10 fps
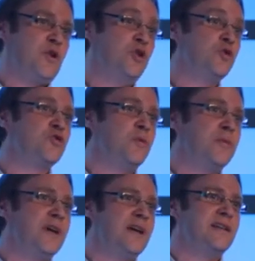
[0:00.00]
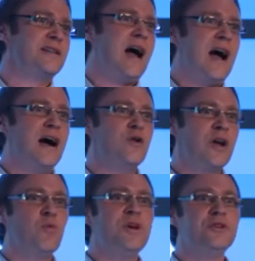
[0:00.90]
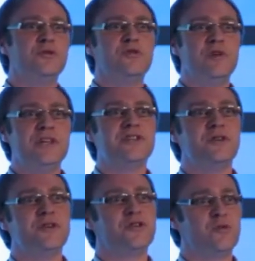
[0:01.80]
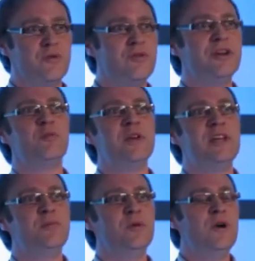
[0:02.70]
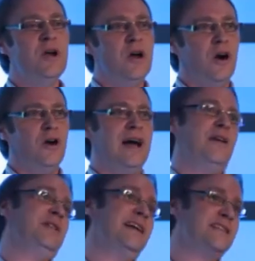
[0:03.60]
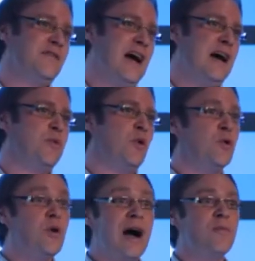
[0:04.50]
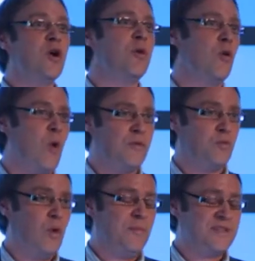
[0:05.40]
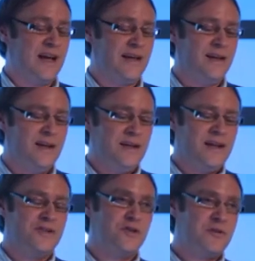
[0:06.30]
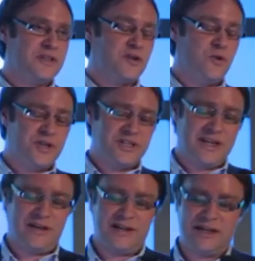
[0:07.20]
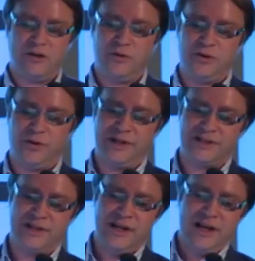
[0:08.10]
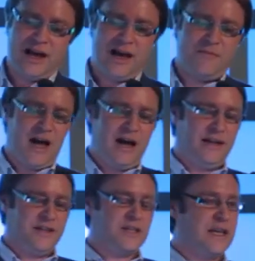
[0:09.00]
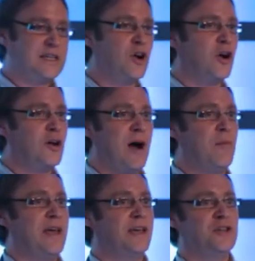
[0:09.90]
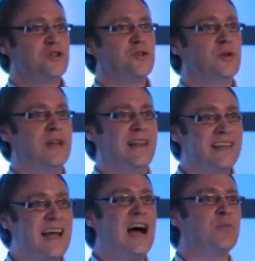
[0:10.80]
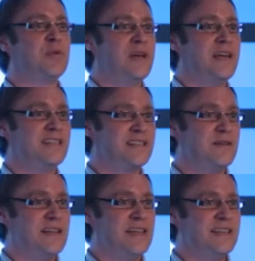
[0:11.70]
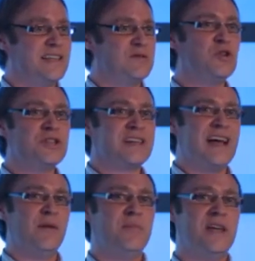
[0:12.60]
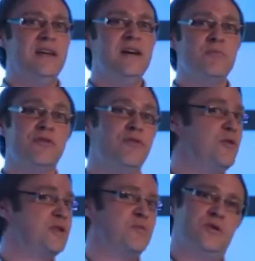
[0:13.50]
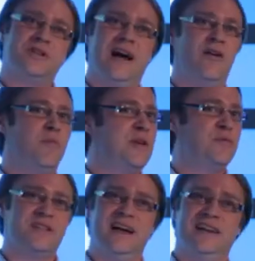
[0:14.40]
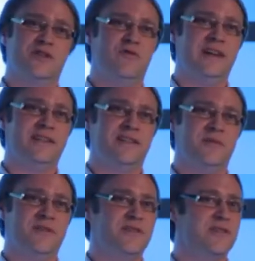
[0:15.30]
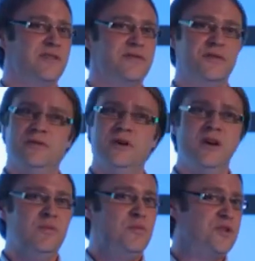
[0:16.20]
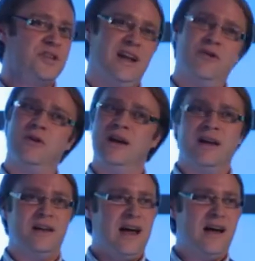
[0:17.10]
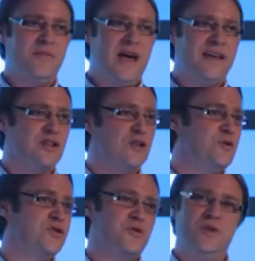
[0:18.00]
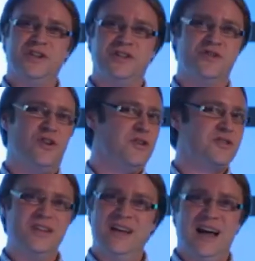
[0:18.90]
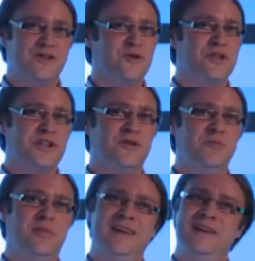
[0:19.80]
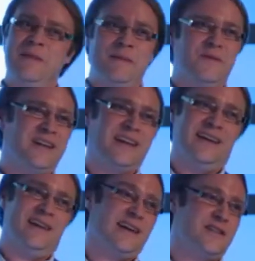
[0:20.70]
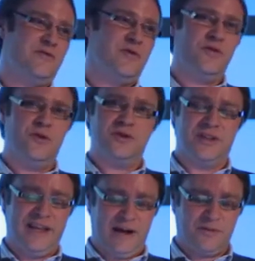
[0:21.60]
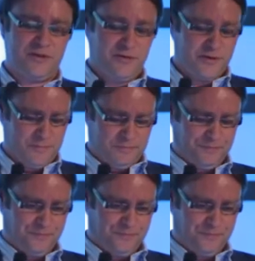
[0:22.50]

conundrum, is how can we do the research with real people on our native app or our mobile website? So there is solutions out there to help you do this. And it's all about making sure that the app is as good as it can be before it's pushed out and people starting to rate it. Because if you're pushing out a solution which is not as good as it could be, you're going to get negative reviews on the app stores.